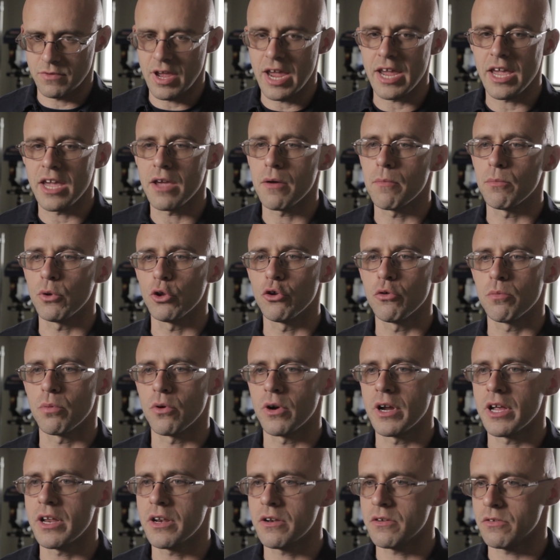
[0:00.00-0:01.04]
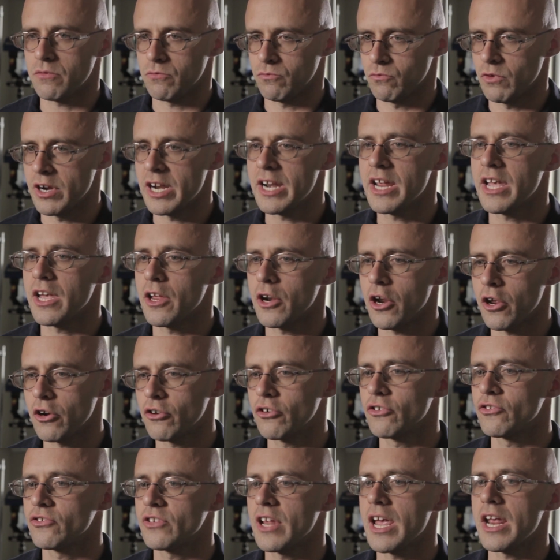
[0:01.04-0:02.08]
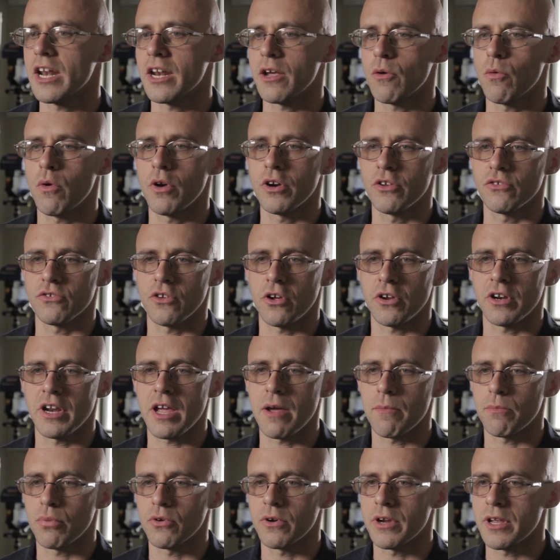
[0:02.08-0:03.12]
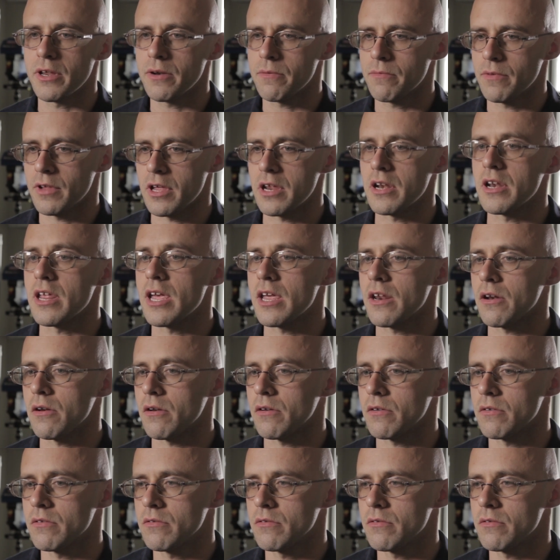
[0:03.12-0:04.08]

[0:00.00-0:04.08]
taking a blueprint, reading and understanding what is on that print, and then